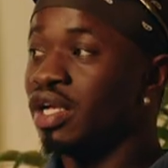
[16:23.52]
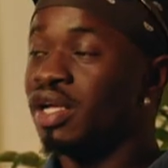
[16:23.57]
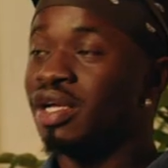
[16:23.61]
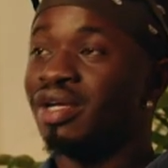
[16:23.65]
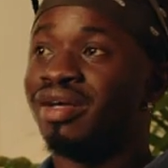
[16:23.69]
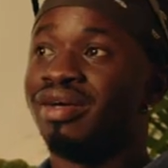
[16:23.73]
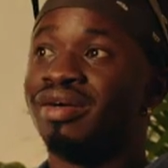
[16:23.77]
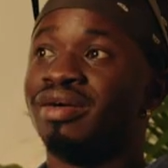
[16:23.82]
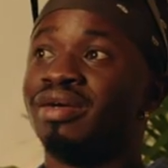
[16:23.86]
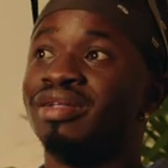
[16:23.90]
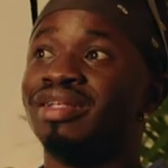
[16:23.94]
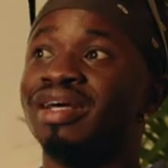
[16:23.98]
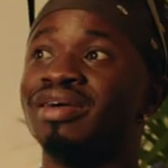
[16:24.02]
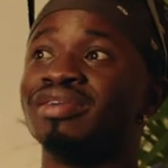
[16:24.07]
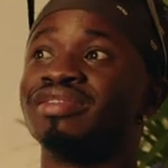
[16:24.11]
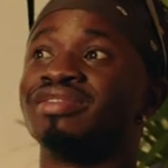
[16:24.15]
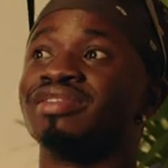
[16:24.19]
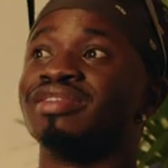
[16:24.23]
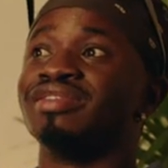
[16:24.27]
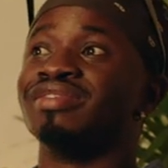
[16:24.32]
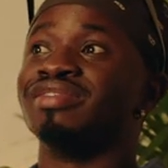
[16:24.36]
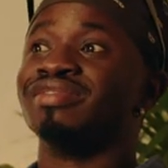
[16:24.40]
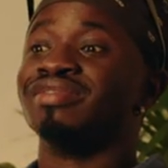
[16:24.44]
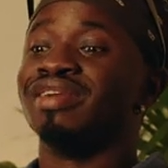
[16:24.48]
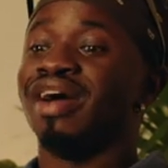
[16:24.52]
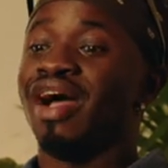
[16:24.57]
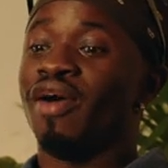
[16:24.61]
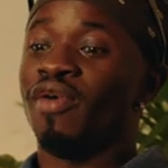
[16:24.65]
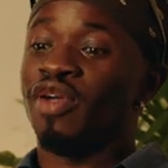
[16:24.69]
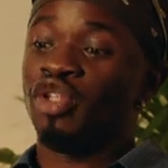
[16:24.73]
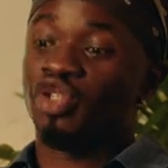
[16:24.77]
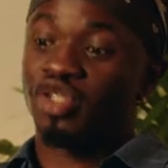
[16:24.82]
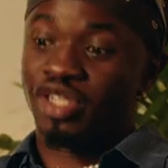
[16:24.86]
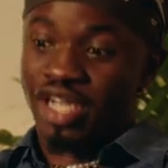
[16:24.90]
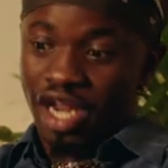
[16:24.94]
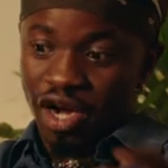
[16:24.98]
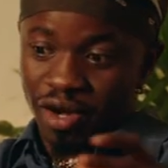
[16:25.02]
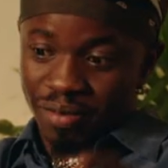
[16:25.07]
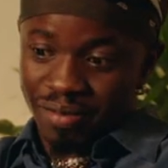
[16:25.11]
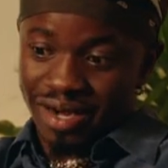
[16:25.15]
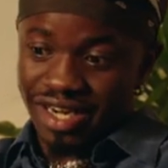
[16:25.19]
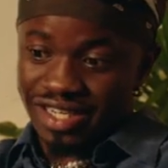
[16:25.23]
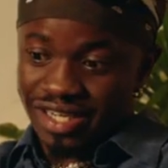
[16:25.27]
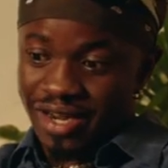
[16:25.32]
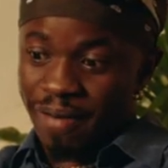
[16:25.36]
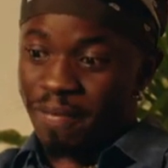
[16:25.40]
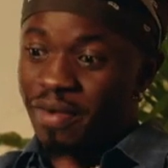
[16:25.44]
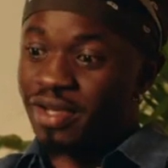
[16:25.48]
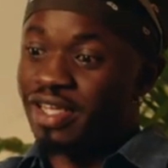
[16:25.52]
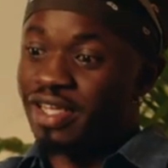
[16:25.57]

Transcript: Okay. I went to Yanopacha,